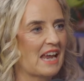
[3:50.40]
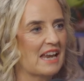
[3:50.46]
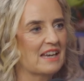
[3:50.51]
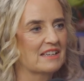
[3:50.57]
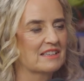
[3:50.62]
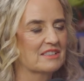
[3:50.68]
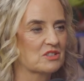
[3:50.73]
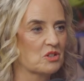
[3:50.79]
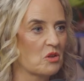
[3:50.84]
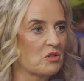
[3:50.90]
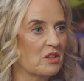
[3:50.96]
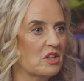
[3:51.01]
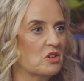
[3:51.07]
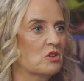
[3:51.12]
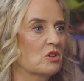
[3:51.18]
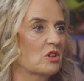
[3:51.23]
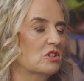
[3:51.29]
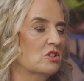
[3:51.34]
and so that
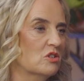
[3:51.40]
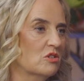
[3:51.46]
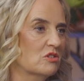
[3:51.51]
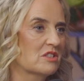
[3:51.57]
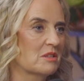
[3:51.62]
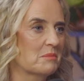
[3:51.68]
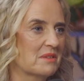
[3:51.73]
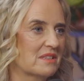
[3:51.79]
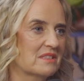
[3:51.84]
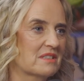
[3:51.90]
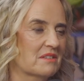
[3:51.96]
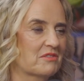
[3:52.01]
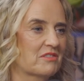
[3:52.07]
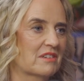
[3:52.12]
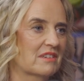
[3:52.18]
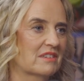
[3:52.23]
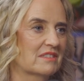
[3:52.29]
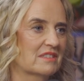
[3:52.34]
you can use them in
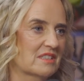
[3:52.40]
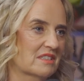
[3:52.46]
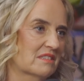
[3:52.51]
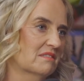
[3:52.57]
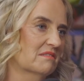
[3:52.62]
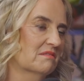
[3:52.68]
different,